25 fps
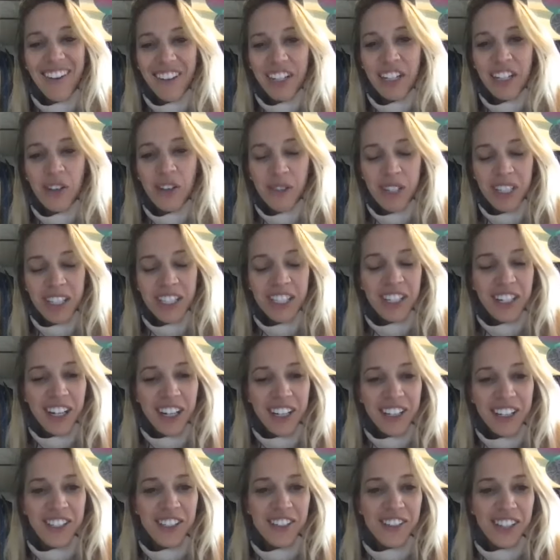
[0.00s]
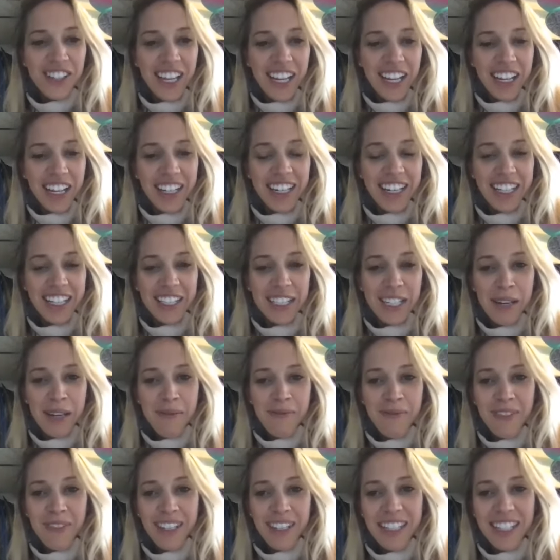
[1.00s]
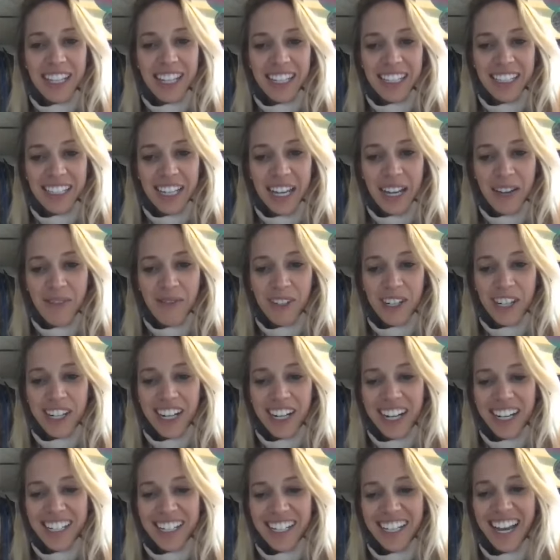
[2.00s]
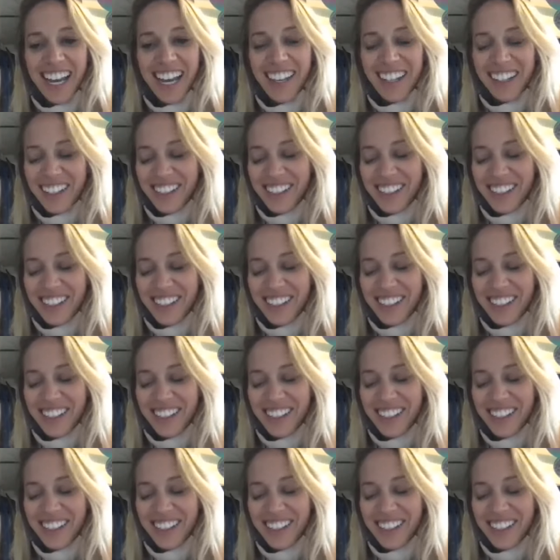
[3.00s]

know what cigars you like next time we're together.